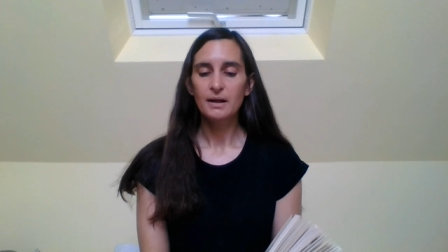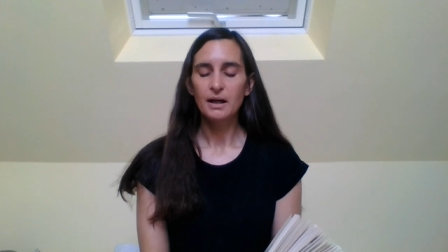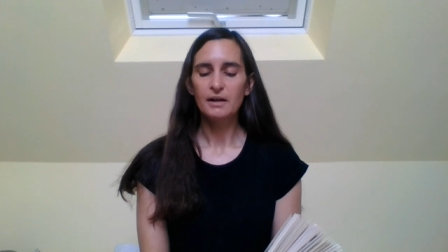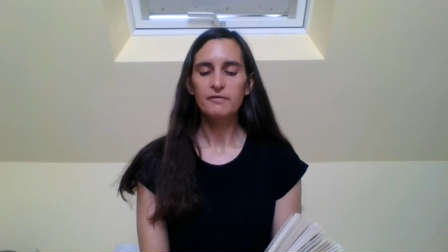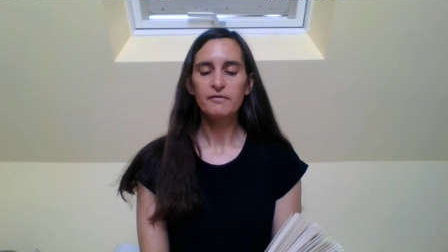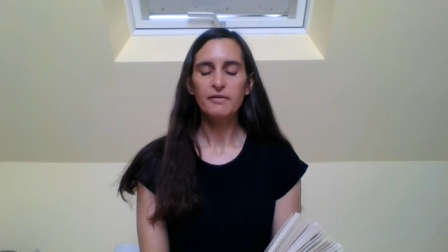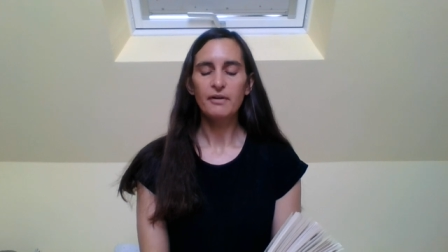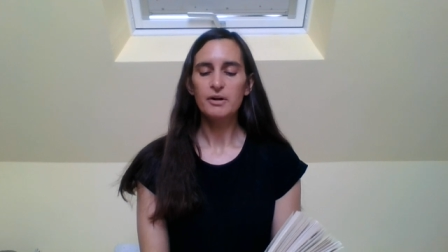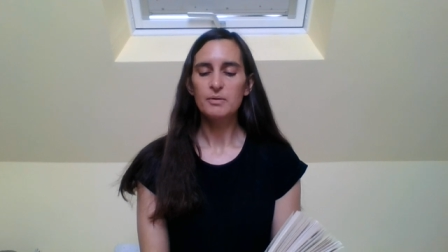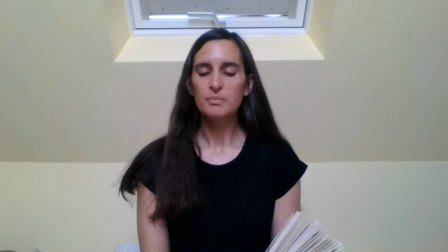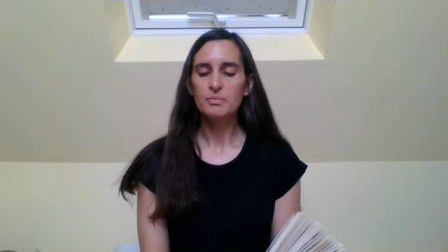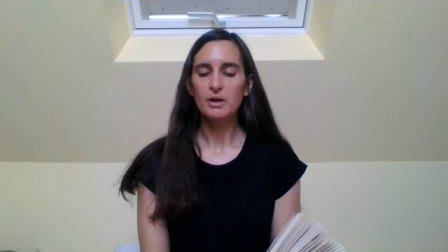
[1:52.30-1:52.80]
I'm a
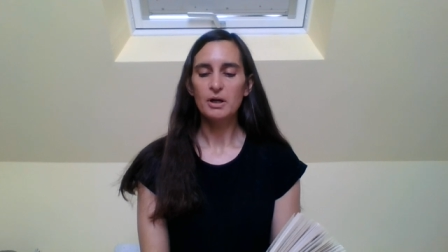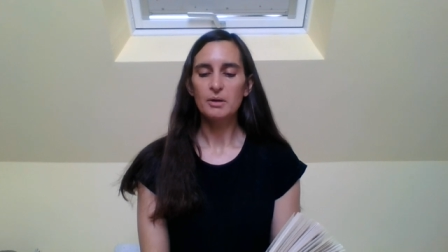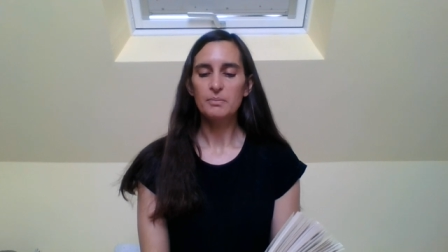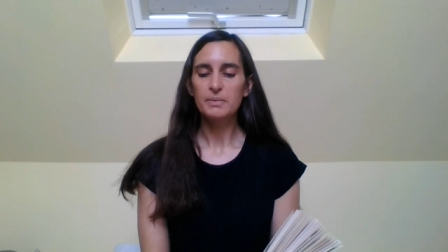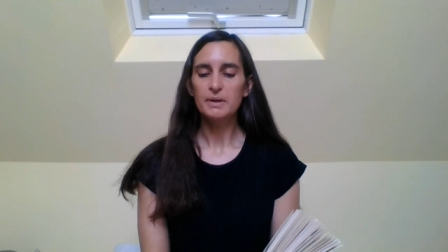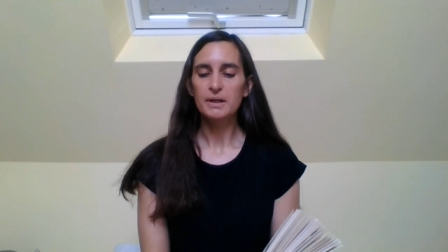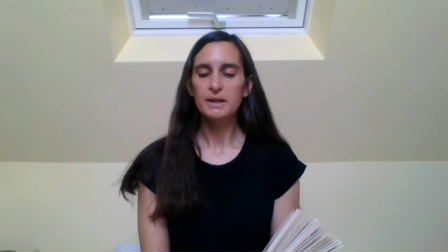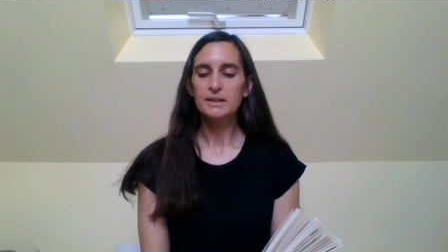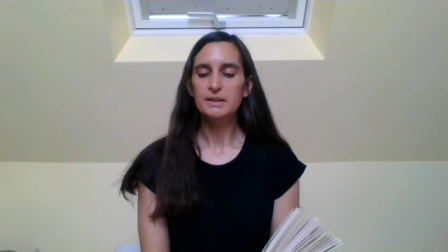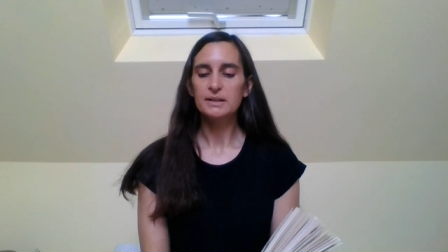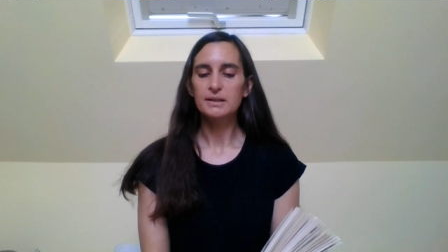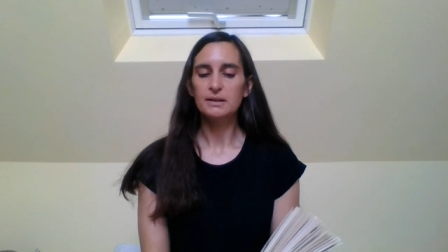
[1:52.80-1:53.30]
very proud
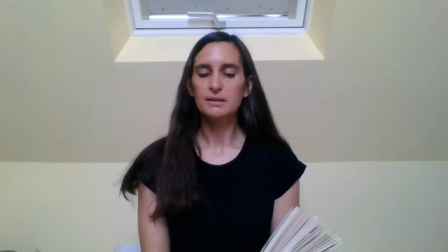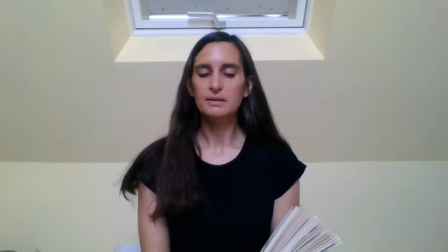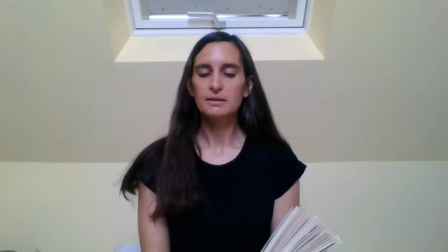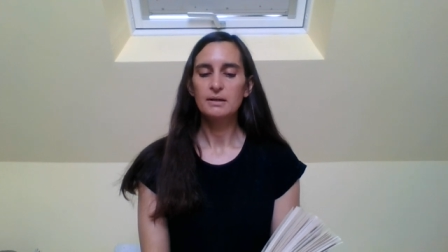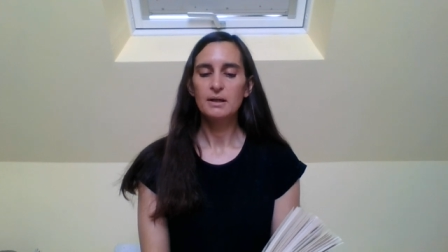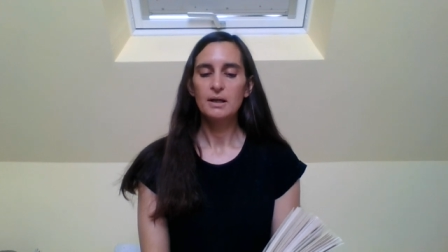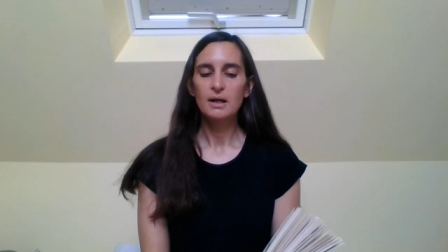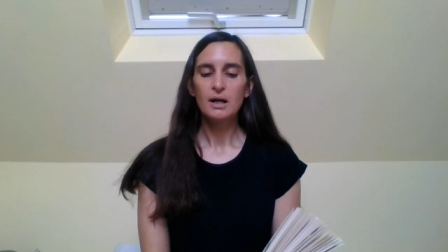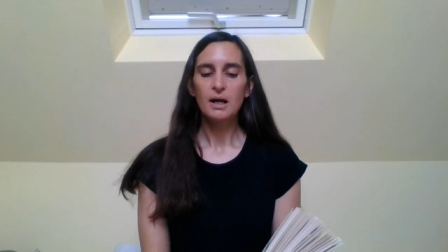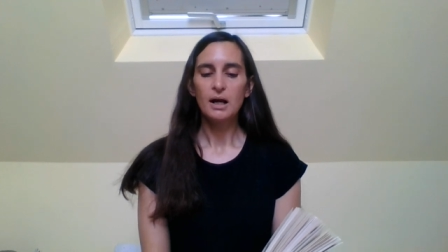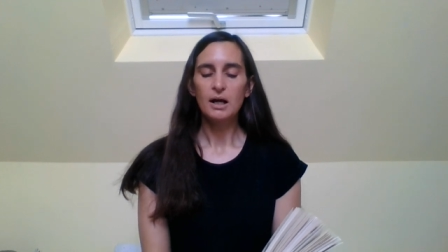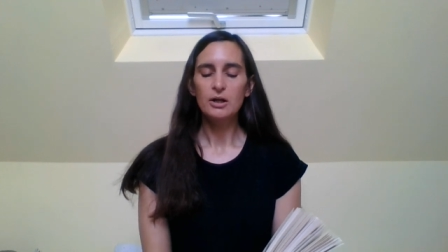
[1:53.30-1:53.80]
person.
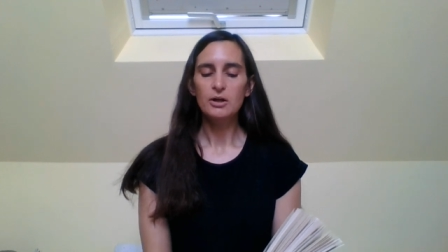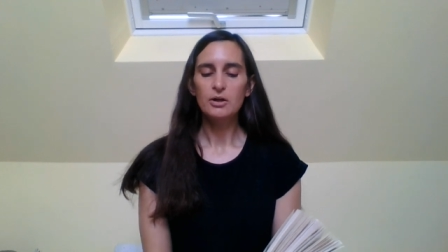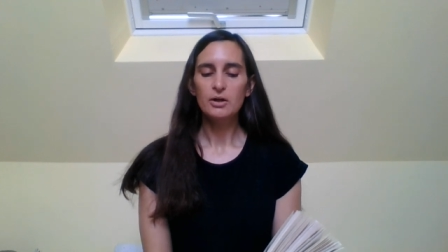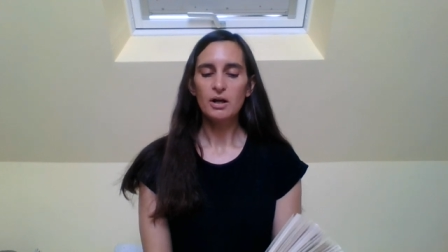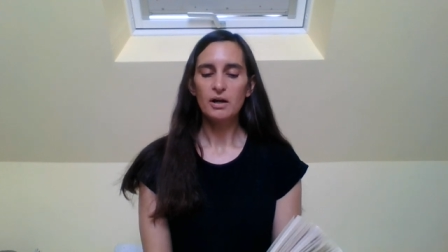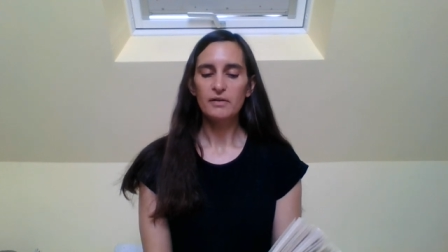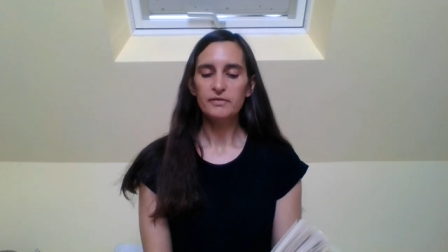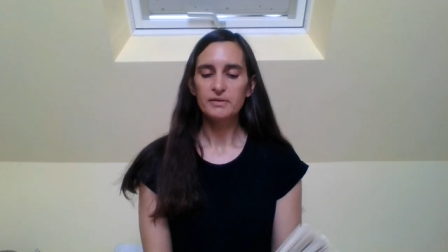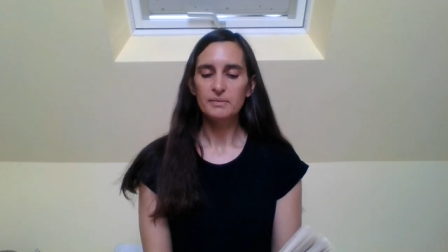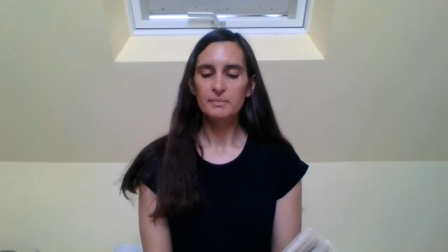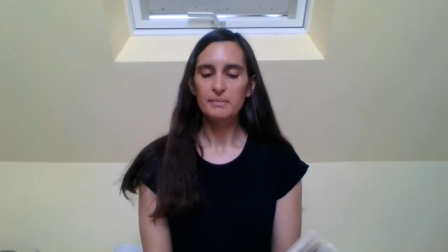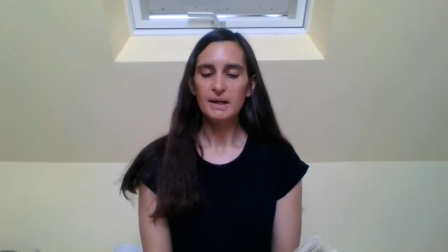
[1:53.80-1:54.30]
I look
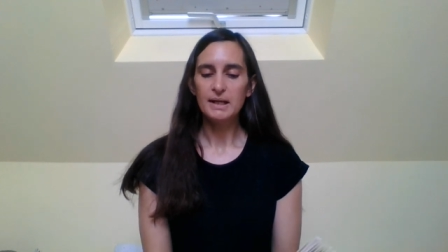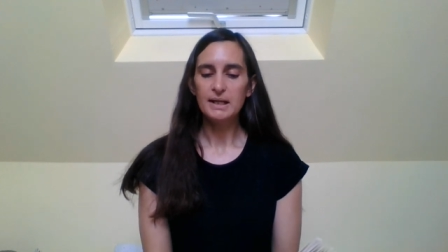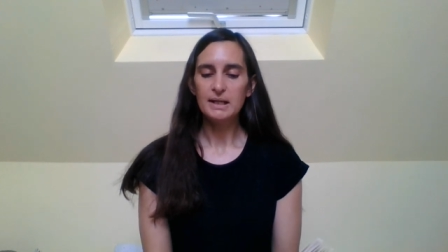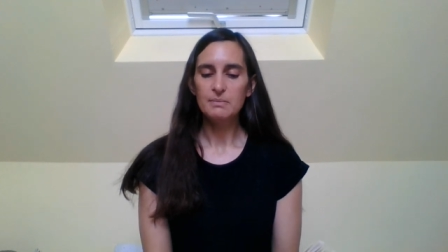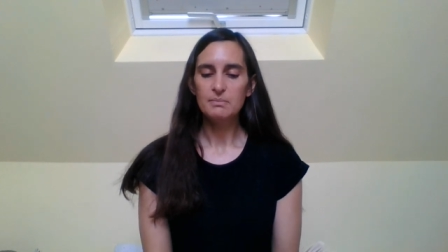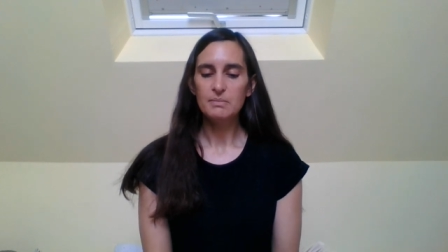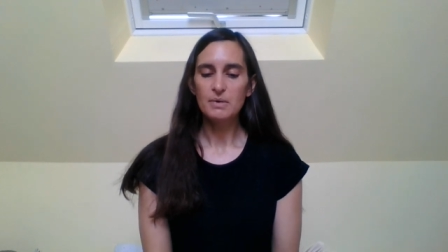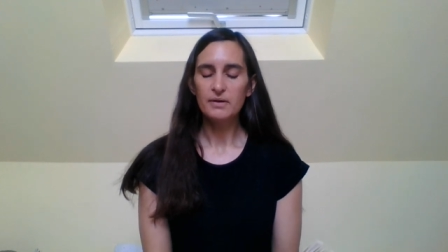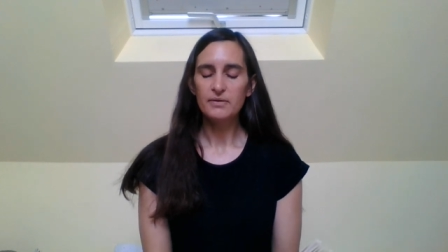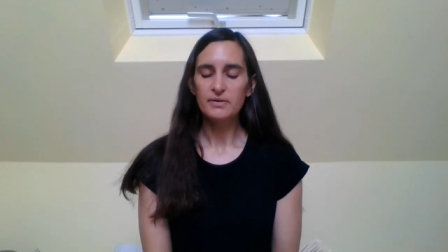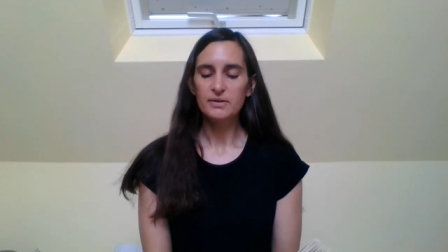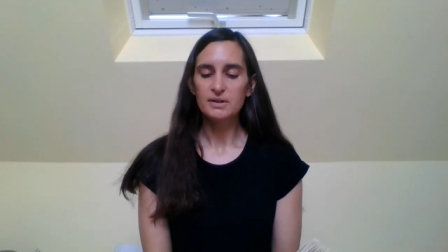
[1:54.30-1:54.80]
after many
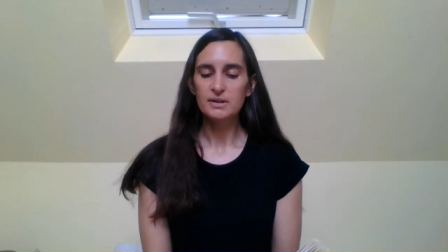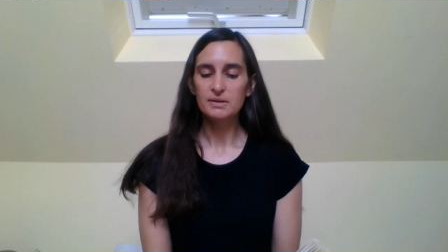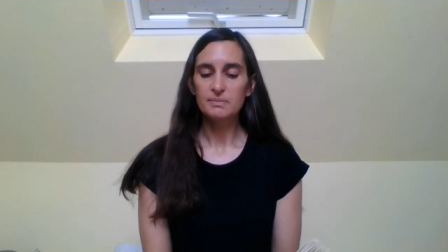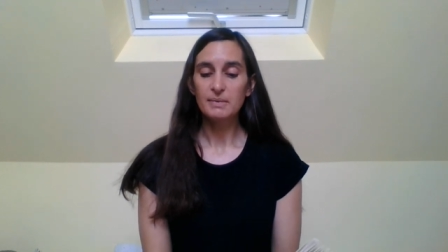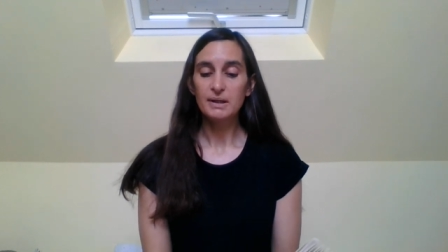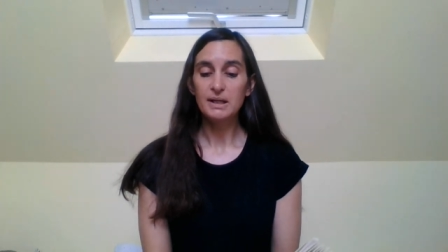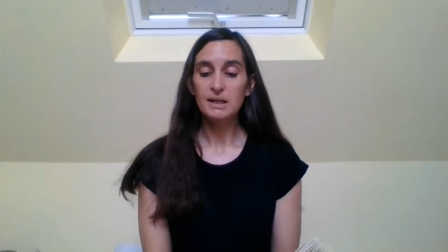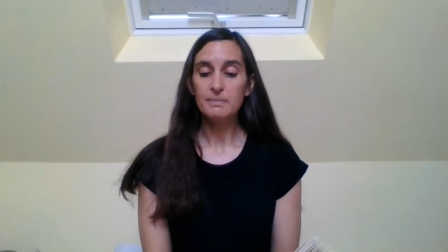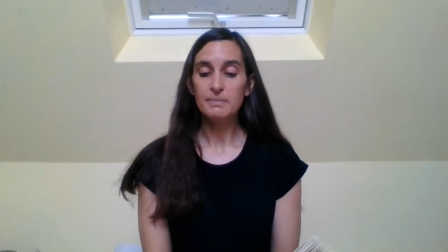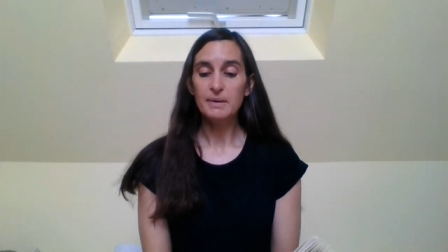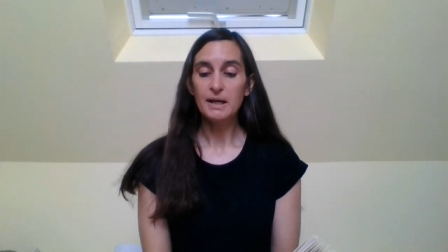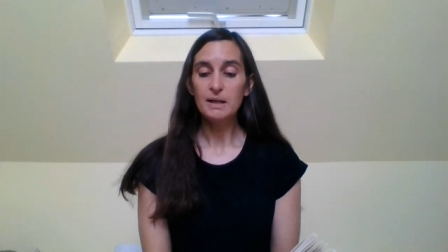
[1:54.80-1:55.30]
mothers,
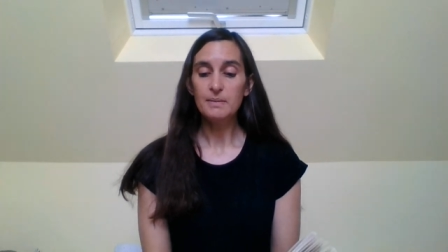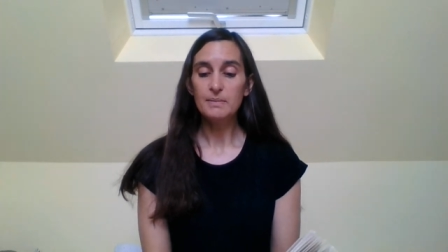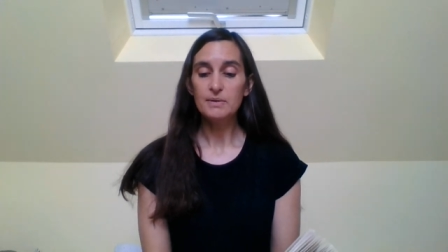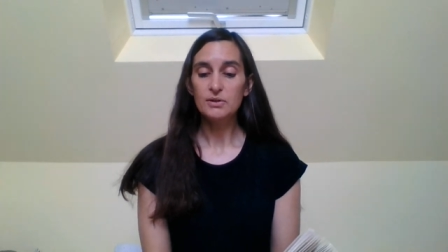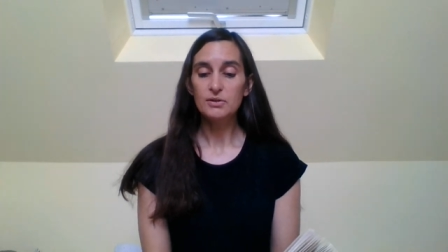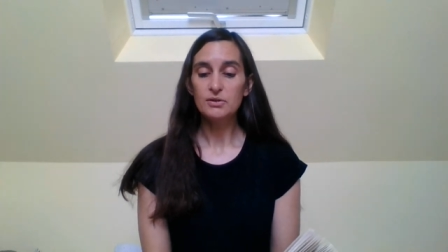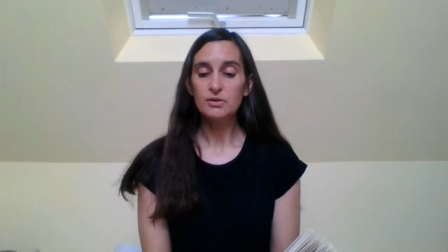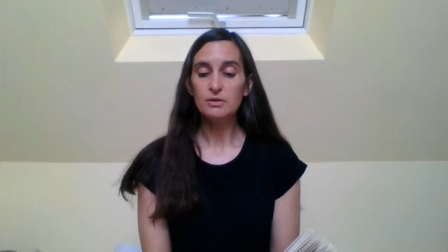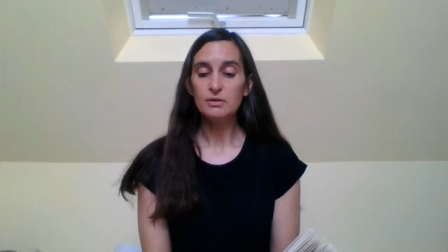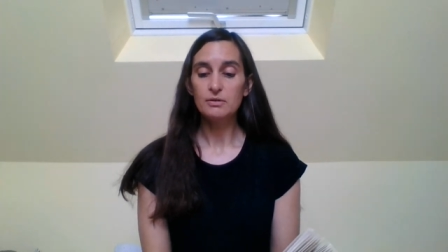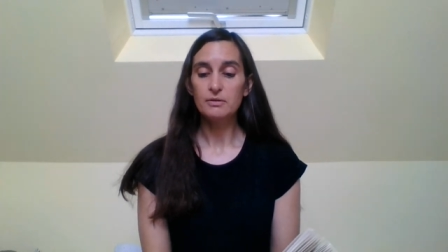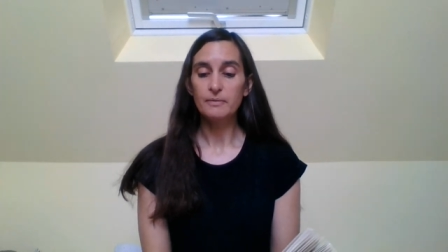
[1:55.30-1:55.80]
many babies
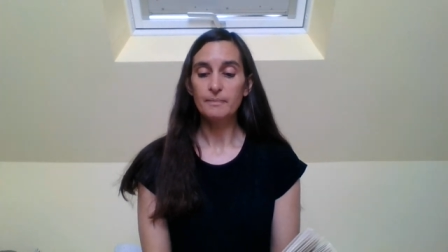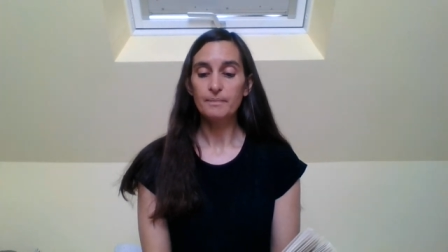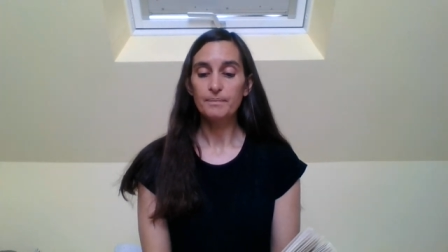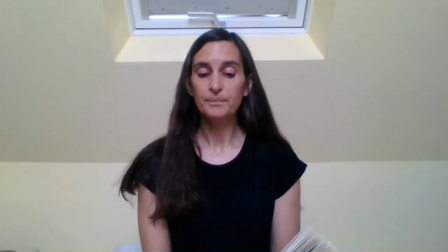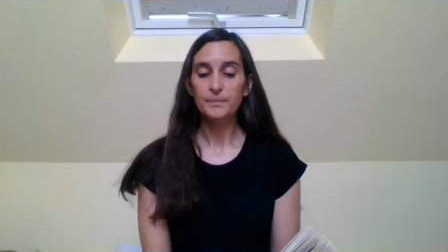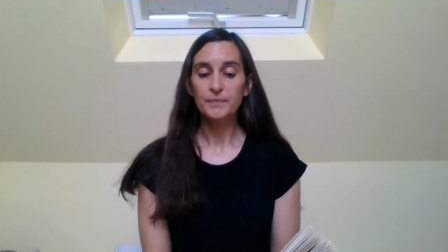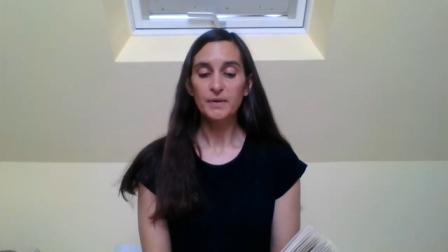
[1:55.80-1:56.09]
too.